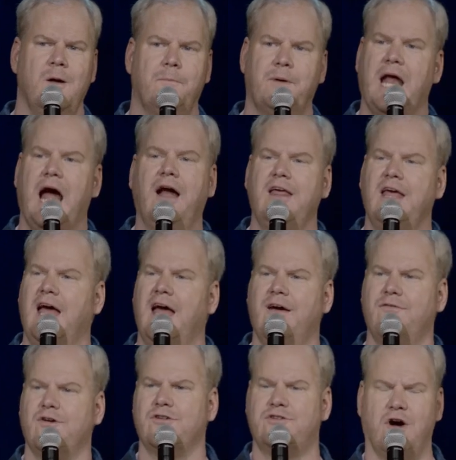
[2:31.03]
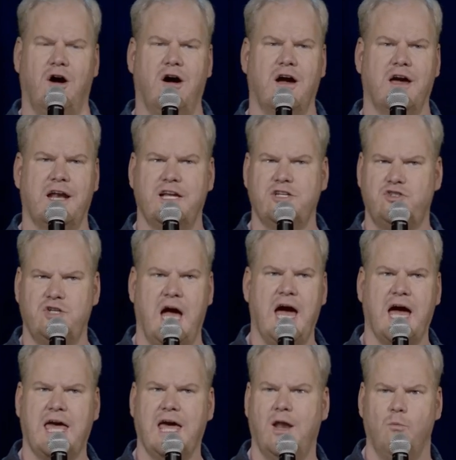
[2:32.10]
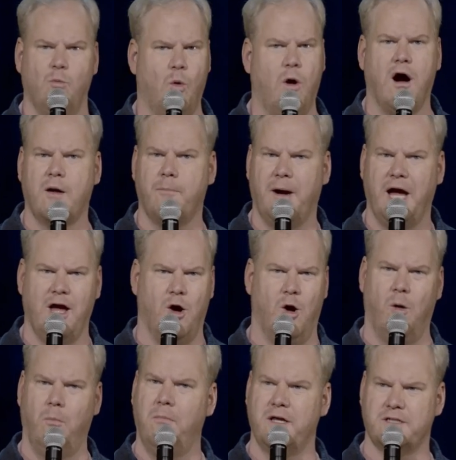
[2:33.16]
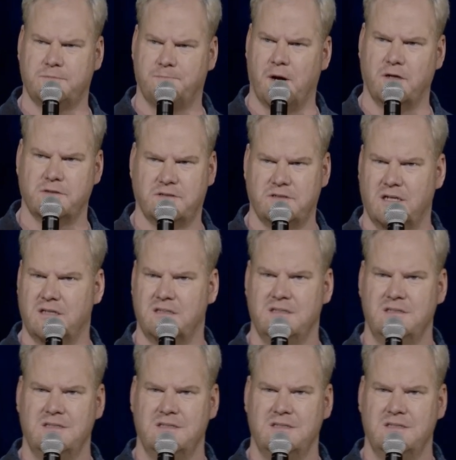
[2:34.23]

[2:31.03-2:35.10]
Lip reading: But how do you have your dog in a jacket and walk by a homeless person?